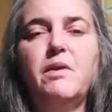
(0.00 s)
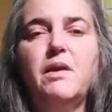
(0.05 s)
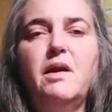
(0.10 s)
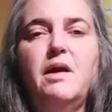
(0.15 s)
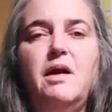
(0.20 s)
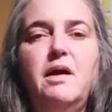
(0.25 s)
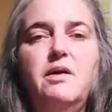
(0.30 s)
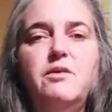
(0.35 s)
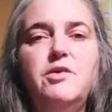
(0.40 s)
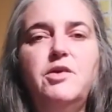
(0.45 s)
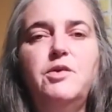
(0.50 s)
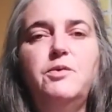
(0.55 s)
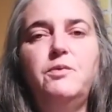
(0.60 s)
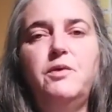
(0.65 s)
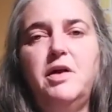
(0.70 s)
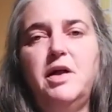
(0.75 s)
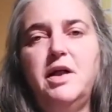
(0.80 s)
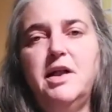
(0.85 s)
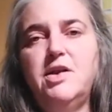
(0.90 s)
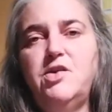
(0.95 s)
I would
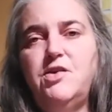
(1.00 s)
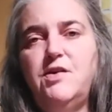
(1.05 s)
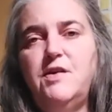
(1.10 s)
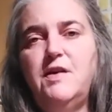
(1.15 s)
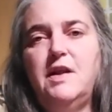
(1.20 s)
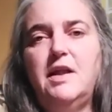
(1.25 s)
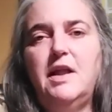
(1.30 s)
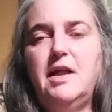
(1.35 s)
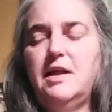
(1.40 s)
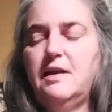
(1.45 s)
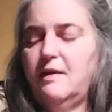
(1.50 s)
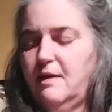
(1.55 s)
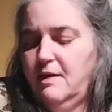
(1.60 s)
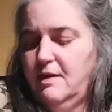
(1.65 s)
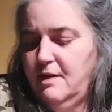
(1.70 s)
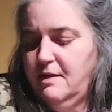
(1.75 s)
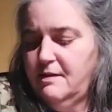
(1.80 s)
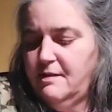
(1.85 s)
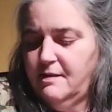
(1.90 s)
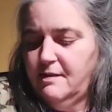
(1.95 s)
watch the length of
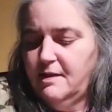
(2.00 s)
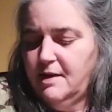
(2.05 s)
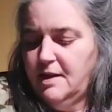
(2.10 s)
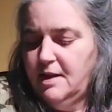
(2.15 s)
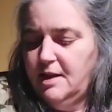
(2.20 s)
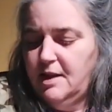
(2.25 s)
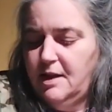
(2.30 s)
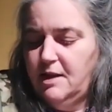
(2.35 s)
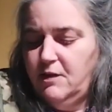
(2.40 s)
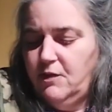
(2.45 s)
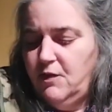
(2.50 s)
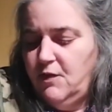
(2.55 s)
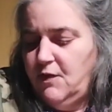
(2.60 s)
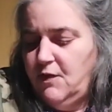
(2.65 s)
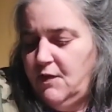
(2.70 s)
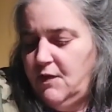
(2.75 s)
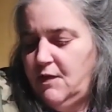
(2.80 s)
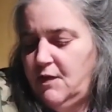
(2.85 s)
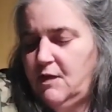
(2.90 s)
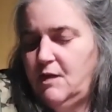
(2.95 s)
the
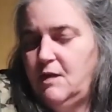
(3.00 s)
sleeves.